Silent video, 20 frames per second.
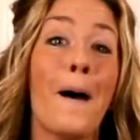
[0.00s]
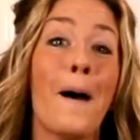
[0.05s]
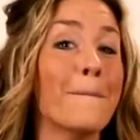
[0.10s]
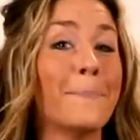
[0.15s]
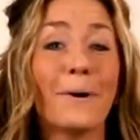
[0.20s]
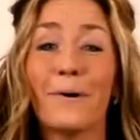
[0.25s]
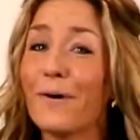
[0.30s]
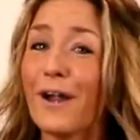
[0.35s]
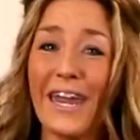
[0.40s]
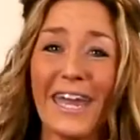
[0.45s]

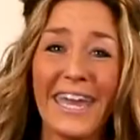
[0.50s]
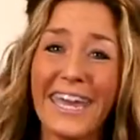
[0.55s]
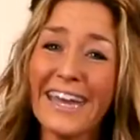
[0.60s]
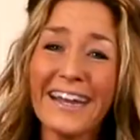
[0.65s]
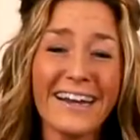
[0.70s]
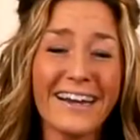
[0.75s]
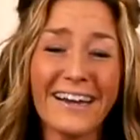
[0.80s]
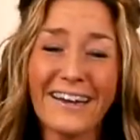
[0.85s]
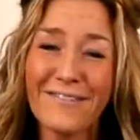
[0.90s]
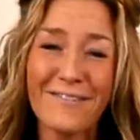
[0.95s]
But we're
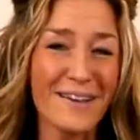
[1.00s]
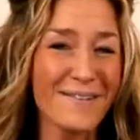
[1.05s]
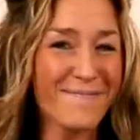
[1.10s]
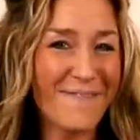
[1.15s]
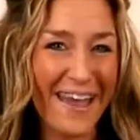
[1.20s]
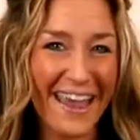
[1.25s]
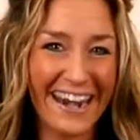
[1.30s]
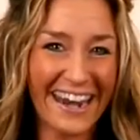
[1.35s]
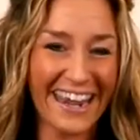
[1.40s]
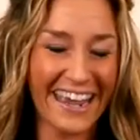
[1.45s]
here, we
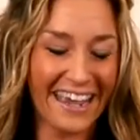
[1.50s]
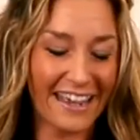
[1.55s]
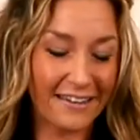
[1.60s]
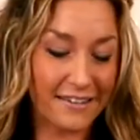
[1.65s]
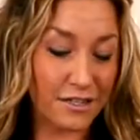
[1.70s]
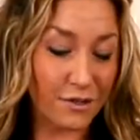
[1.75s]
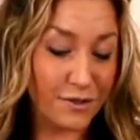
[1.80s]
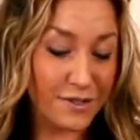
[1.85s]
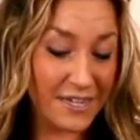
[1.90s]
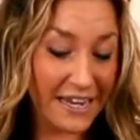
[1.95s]
made it.
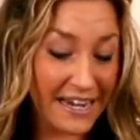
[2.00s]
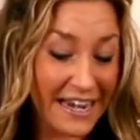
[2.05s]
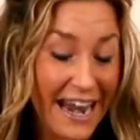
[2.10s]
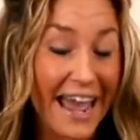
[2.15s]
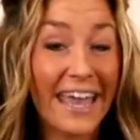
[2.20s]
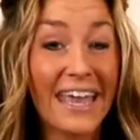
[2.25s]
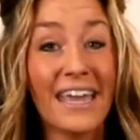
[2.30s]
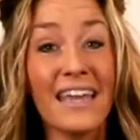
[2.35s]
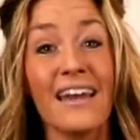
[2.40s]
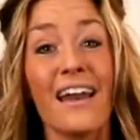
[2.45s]
So
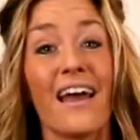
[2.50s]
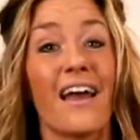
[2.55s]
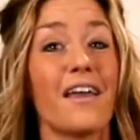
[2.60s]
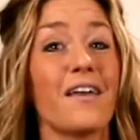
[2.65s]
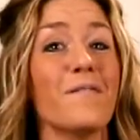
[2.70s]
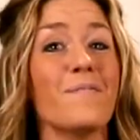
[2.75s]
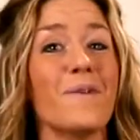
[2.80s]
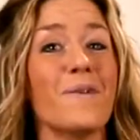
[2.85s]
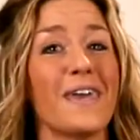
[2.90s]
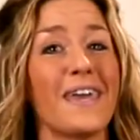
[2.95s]
tonight I
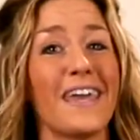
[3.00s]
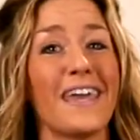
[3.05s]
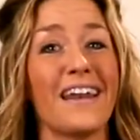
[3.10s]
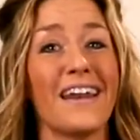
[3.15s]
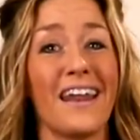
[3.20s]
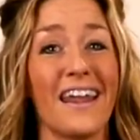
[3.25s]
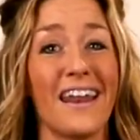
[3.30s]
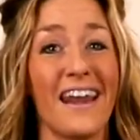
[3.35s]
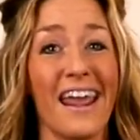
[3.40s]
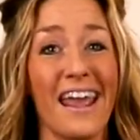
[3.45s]
am making
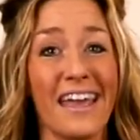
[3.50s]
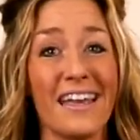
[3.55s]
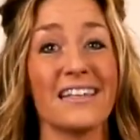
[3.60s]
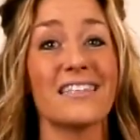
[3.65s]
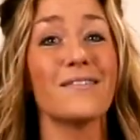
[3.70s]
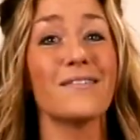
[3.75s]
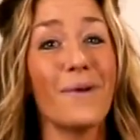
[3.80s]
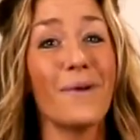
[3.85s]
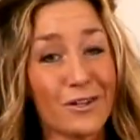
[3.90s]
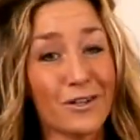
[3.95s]
an
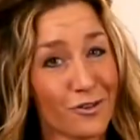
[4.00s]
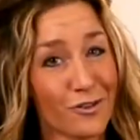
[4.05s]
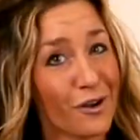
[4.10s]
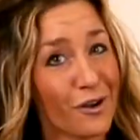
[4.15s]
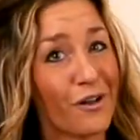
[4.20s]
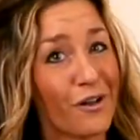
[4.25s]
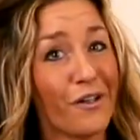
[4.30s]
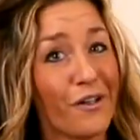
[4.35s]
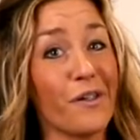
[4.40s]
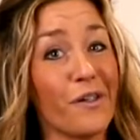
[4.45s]

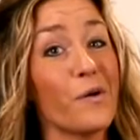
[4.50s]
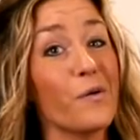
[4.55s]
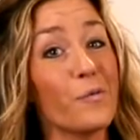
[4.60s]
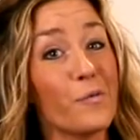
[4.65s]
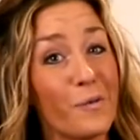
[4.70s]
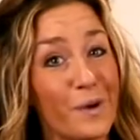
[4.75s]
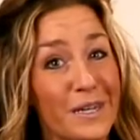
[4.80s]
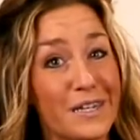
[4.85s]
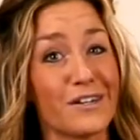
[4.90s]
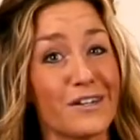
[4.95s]
asymmetrical
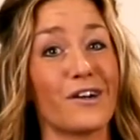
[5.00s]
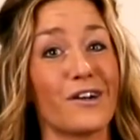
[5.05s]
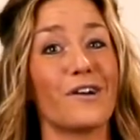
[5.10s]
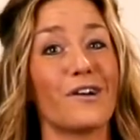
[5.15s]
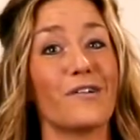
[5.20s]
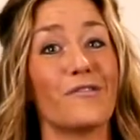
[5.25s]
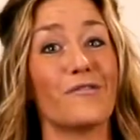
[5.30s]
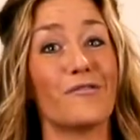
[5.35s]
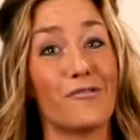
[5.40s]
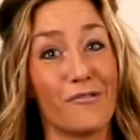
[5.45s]

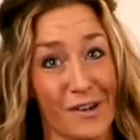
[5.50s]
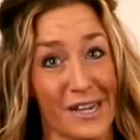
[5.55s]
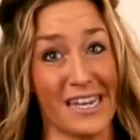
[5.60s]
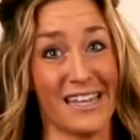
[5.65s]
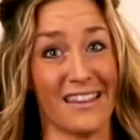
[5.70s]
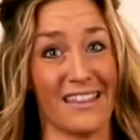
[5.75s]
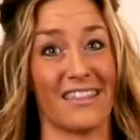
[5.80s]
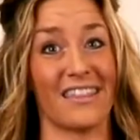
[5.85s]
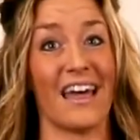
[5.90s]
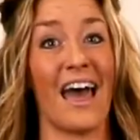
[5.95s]
winter wreath.
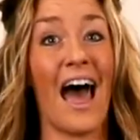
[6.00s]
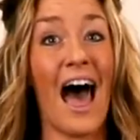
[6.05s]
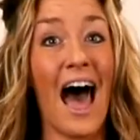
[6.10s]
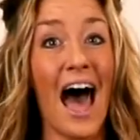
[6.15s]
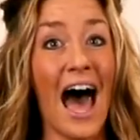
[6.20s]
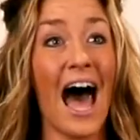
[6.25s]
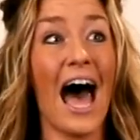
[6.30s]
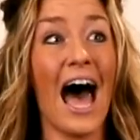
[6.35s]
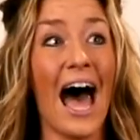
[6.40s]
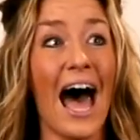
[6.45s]

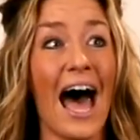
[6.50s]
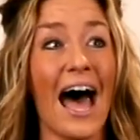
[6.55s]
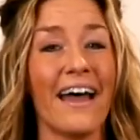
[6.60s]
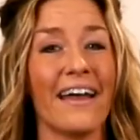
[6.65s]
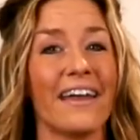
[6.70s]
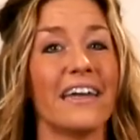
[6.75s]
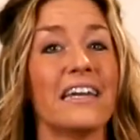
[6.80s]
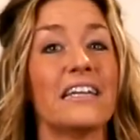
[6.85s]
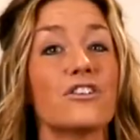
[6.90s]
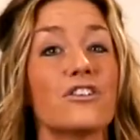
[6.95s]

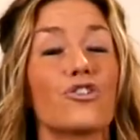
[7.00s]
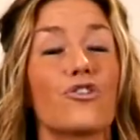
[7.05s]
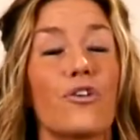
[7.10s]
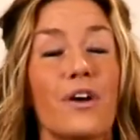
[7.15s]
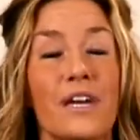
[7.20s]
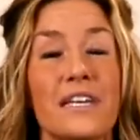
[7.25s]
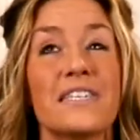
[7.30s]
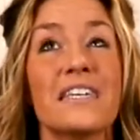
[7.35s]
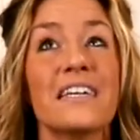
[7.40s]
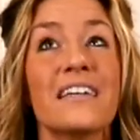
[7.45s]
It is
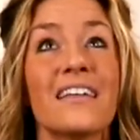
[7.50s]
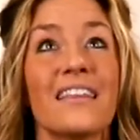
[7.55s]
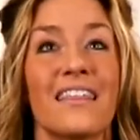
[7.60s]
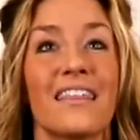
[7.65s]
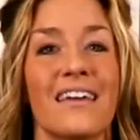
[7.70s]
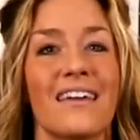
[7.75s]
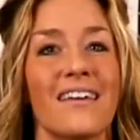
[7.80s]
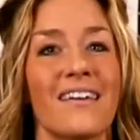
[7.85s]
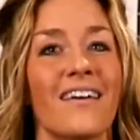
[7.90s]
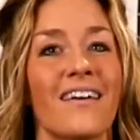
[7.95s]
crazy to
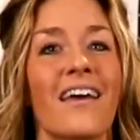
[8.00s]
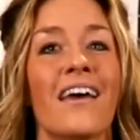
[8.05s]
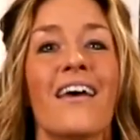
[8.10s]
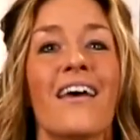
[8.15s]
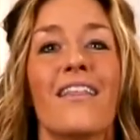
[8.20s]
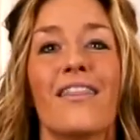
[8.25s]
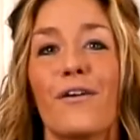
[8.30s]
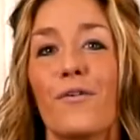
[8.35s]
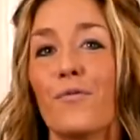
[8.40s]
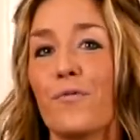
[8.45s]
think
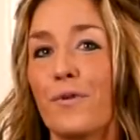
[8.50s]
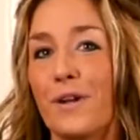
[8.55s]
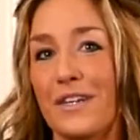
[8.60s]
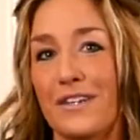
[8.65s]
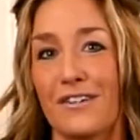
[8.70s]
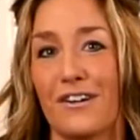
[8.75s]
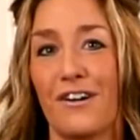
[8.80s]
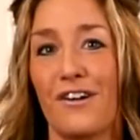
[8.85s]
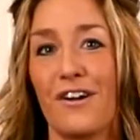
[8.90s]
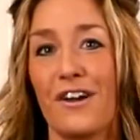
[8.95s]
that
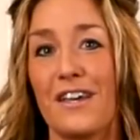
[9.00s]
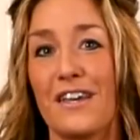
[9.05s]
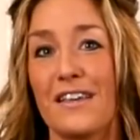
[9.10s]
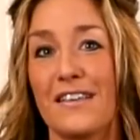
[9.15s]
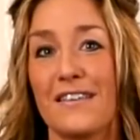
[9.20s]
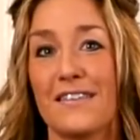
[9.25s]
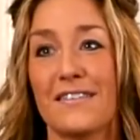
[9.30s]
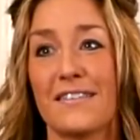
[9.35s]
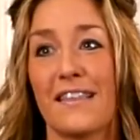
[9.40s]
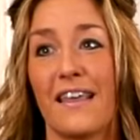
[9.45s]
winter
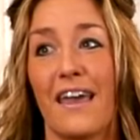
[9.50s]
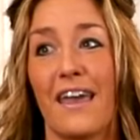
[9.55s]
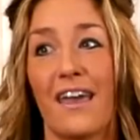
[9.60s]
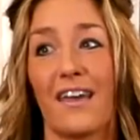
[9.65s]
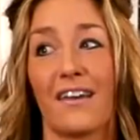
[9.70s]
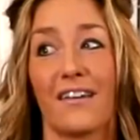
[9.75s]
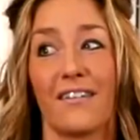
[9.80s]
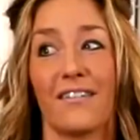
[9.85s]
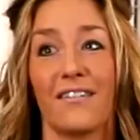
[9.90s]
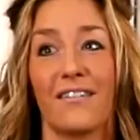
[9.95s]
is like
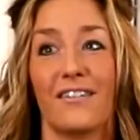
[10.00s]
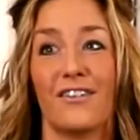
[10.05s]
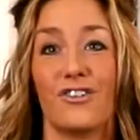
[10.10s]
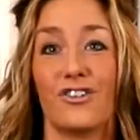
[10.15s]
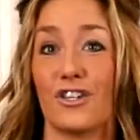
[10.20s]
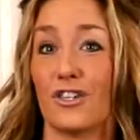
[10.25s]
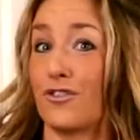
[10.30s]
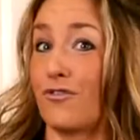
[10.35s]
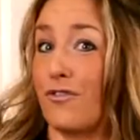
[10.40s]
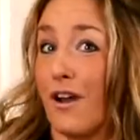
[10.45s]

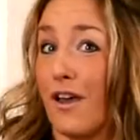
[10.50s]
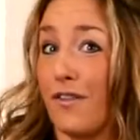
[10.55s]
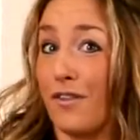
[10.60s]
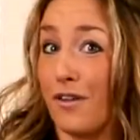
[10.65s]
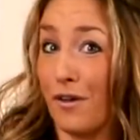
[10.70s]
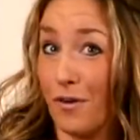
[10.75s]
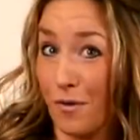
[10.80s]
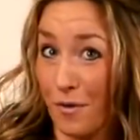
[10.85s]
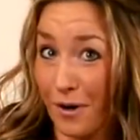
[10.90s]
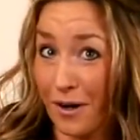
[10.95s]
just around the
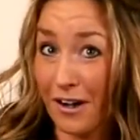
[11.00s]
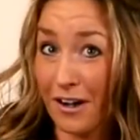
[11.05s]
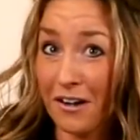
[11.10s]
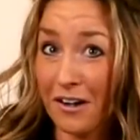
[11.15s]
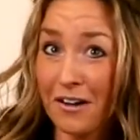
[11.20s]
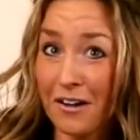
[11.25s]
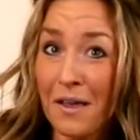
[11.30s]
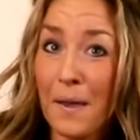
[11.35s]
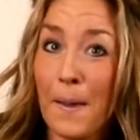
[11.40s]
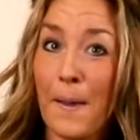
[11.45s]

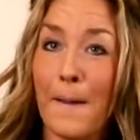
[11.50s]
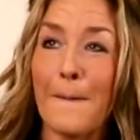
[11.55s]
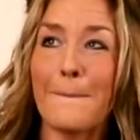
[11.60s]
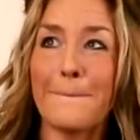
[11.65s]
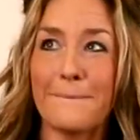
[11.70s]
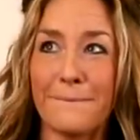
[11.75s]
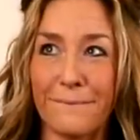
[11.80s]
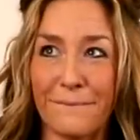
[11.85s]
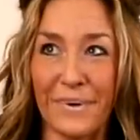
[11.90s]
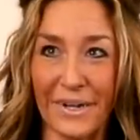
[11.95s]
corner,
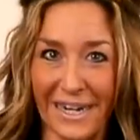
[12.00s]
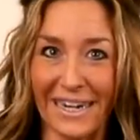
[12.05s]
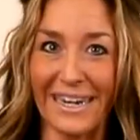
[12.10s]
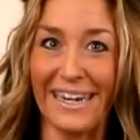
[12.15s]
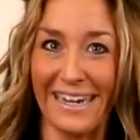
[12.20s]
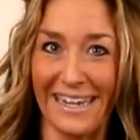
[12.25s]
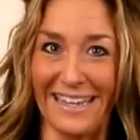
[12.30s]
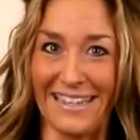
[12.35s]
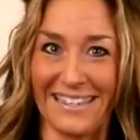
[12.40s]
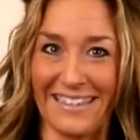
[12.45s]
but it
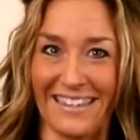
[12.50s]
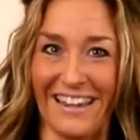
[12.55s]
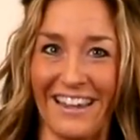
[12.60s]
is.